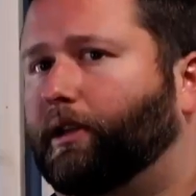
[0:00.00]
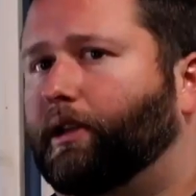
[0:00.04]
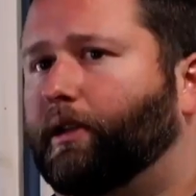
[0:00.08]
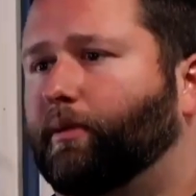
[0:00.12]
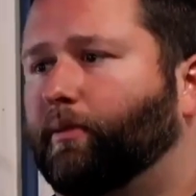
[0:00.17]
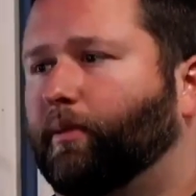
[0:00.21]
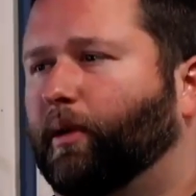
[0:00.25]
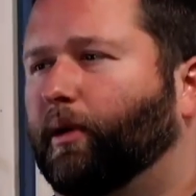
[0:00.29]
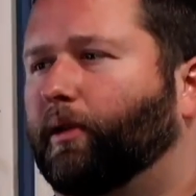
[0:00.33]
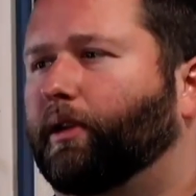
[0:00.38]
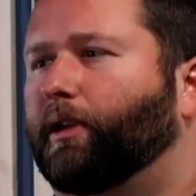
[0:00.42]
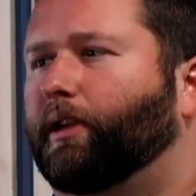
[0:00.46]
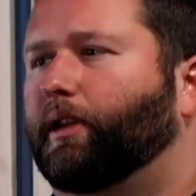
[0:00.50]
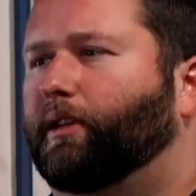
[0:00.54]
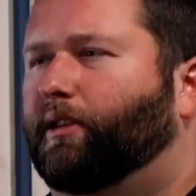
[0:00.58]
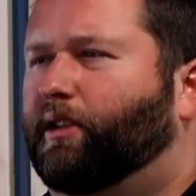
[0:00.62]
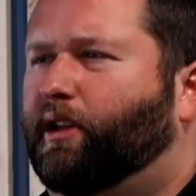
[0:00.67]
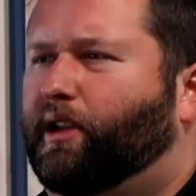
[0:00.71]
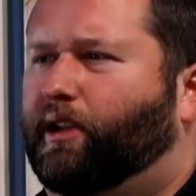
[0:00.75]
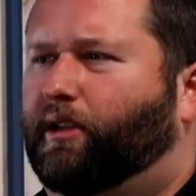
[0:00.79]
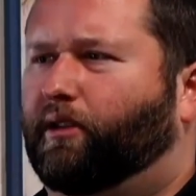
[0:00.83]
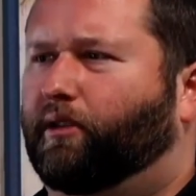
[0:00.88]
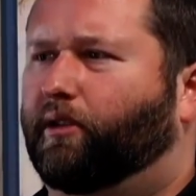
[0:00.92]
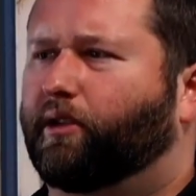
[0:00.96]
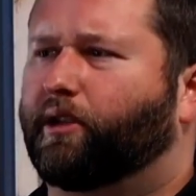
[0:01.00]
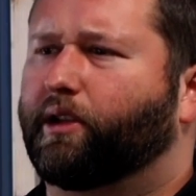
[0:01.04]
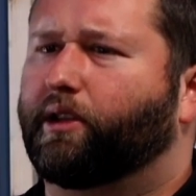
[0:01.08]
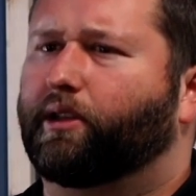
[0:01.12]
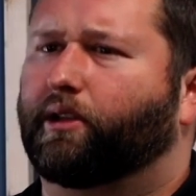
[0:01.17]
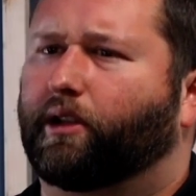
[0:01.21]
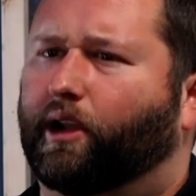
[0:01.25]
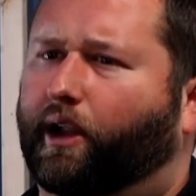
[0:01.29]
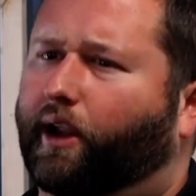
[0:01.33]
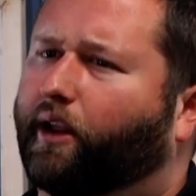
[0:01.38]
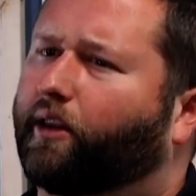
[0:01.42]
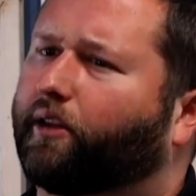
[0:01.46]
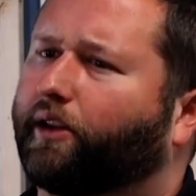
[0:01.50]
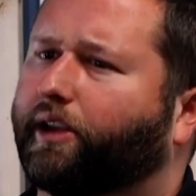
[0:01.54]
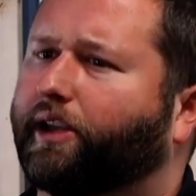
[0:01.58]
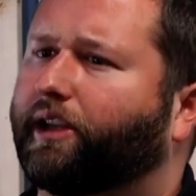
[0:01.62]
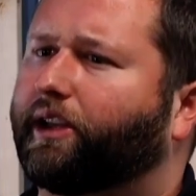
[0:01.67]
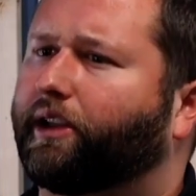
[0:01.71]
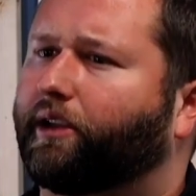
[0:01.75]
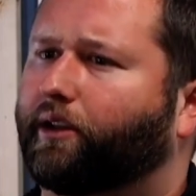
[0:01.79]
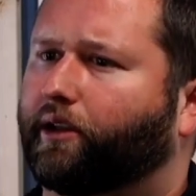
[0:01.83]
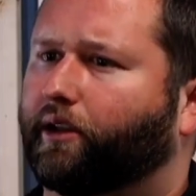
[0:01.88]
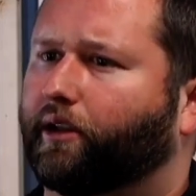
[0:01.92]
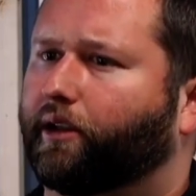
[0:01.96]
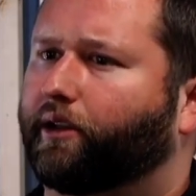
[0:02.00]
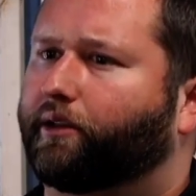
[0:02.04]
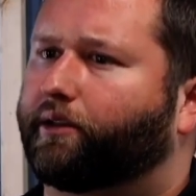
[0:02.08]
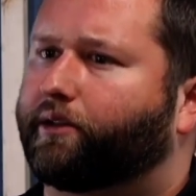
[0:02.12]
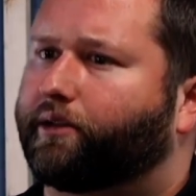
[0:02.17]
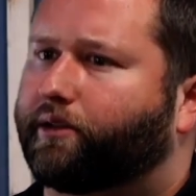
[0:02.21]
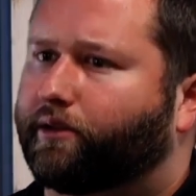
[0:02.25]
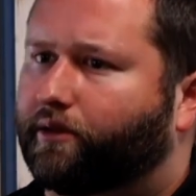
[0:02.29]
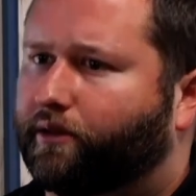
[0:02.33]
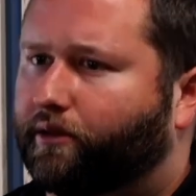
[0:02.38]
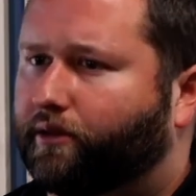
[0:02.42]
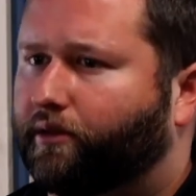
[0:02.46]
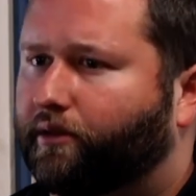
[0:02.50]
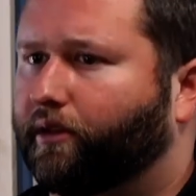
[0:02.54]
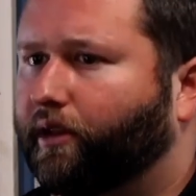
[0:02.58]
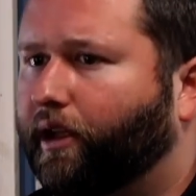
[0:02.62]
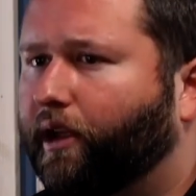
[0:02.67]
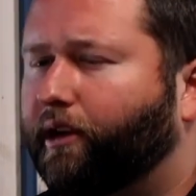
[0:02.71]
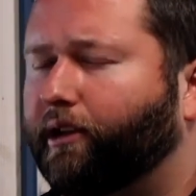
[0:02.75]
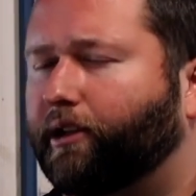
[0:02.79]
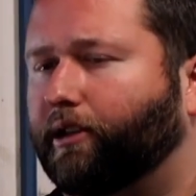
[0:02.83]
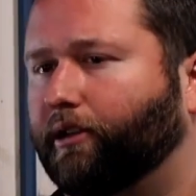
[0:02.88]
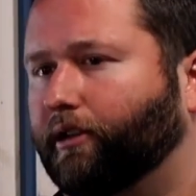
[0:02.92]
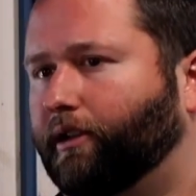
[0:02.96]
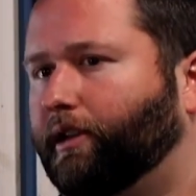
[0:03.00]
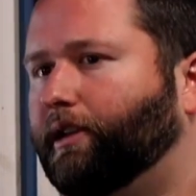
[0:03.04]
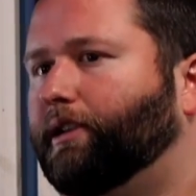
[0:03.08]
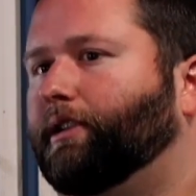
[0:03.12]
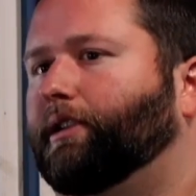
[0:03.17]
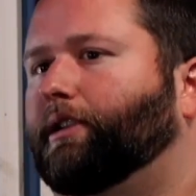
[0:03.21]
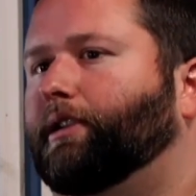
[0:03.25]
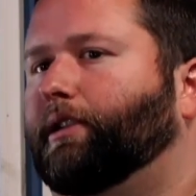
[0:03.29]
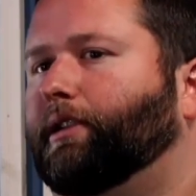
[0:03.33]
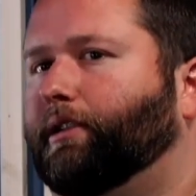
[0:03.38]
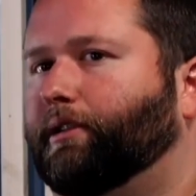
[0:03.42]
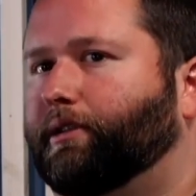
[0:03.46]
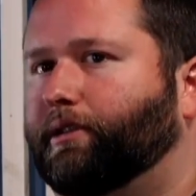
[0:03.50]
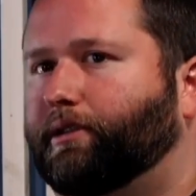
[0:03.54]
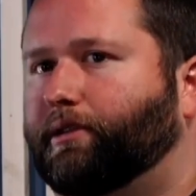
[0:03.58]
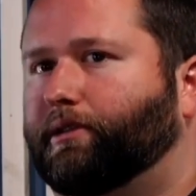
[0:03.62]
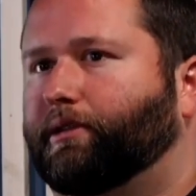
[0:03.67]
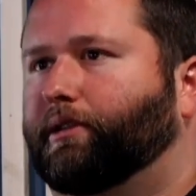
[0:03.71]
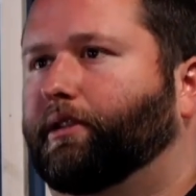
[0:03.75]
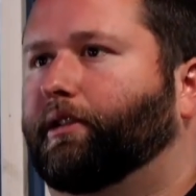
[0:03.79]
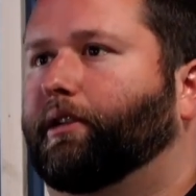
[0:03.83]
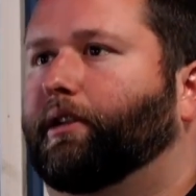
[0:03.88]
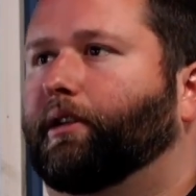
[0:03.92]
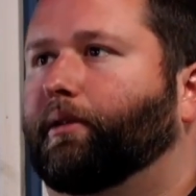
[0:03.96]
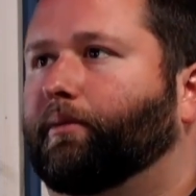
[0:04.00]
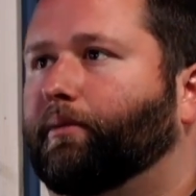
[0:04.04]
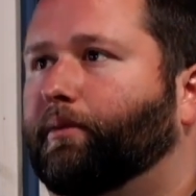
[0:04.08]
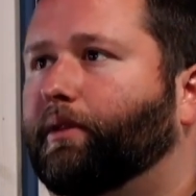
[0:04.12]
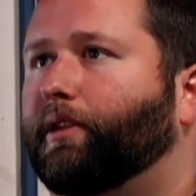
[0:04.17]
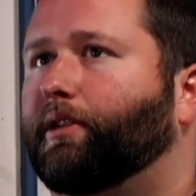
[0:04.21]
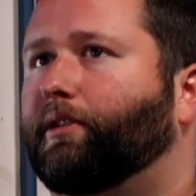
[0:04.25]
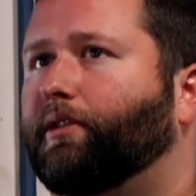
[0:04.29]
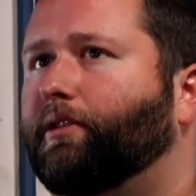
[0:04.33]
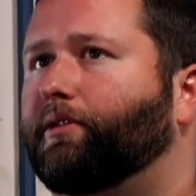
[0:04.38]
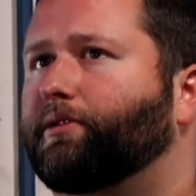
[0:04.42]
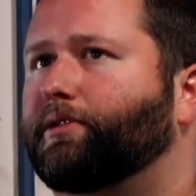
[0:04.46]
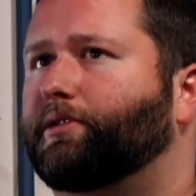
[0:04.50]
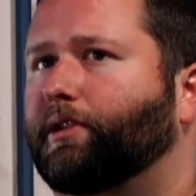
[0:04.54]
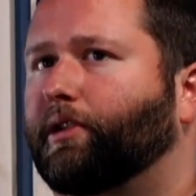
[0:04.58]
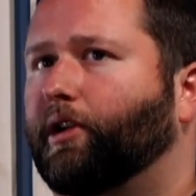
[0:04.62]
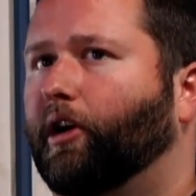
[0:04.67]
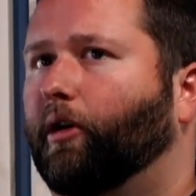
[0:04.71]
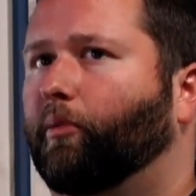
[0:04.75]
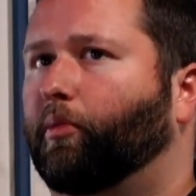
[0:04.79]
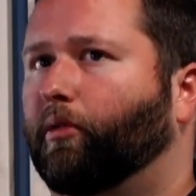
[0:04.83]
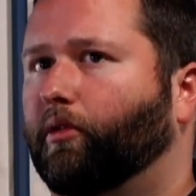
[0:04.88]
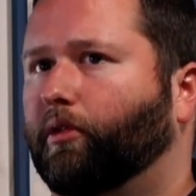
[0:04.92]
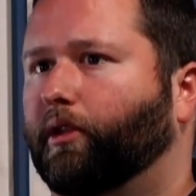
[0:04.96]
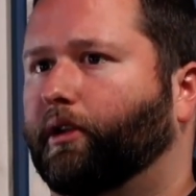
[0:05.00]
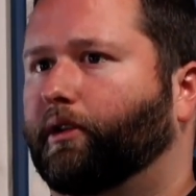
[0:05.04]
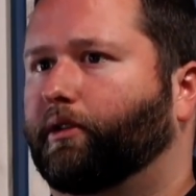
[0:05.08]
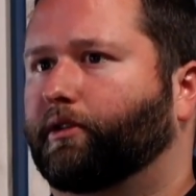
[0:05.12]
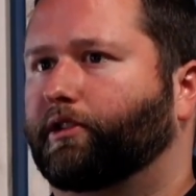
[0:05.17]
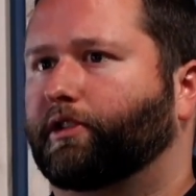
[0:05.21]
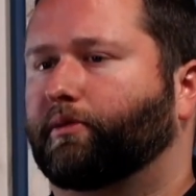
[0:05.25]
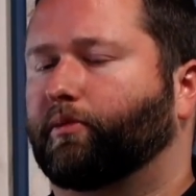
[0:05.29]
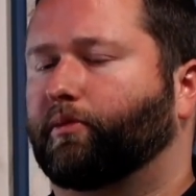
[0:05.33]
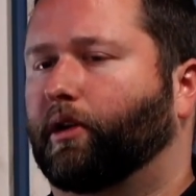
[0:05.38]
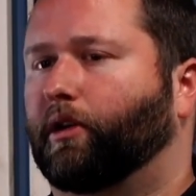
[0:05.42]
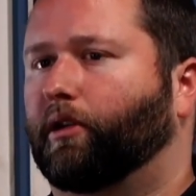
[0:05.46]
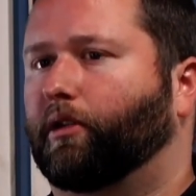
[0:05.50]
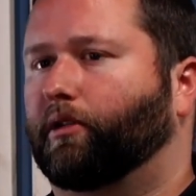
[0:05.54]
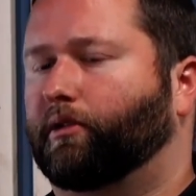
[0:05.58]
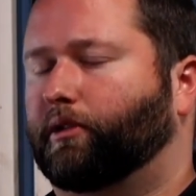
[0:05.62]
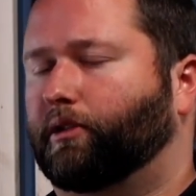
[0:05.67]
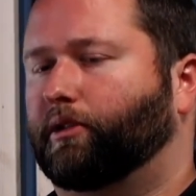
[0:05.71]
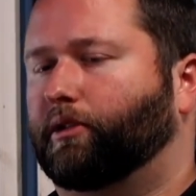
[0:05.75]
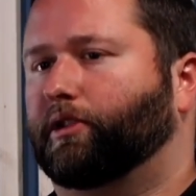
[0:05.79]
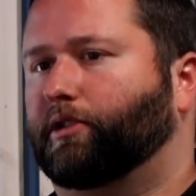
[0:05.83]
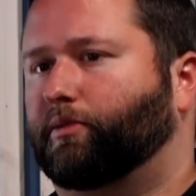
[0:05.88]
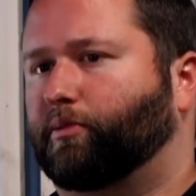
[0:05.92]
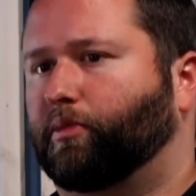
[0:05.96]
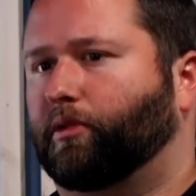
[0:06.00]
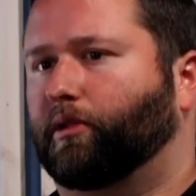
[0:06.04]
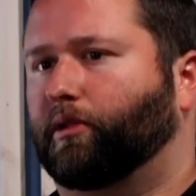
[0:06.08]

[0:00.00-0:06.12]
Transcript: bulky. And look at cleaning kits. A lot of cleaning kits. Now there's a couple that are small and you just put them